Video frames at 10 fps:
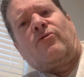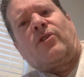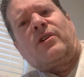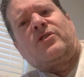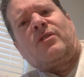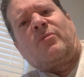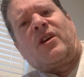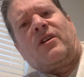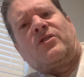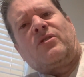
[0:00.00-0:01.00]
forget Gem
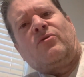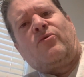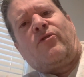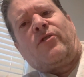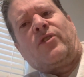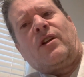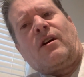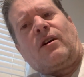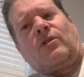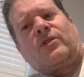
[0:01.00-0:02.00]
Cash too.
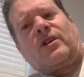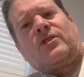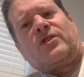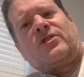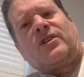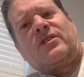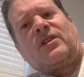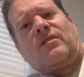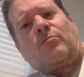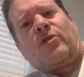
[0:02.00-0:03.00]
$50 get you
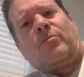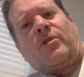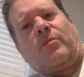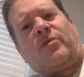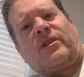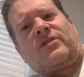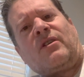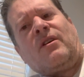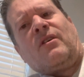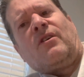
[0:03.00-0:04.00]
60 in prepaid picks,
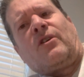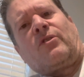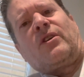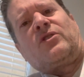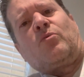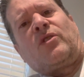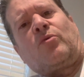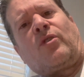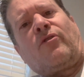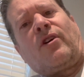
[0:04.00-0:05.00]
$100 get you
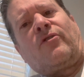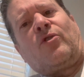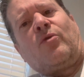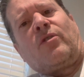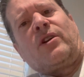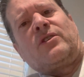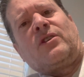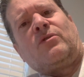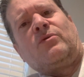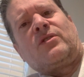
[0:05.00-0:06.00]
125, $200 get you
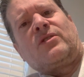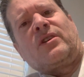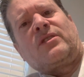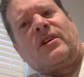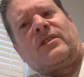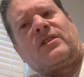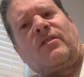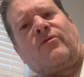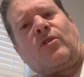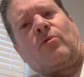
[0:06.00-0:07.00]
260. You can
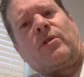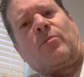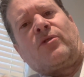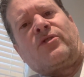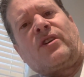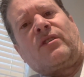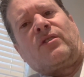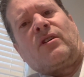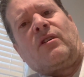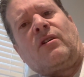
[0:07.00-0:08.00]
save 30%
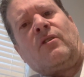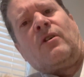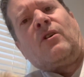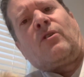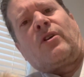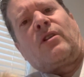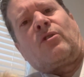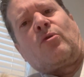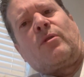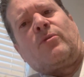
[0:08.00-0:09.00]
or get
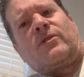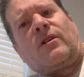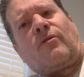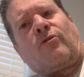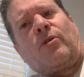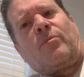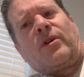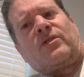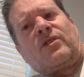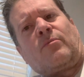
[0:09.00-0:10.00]
30% in free
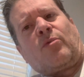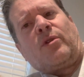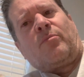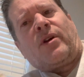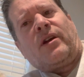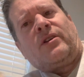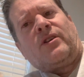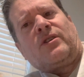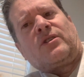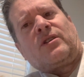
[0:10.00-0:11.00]
picks on prepaid.
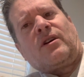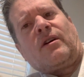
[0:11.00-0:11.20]
You just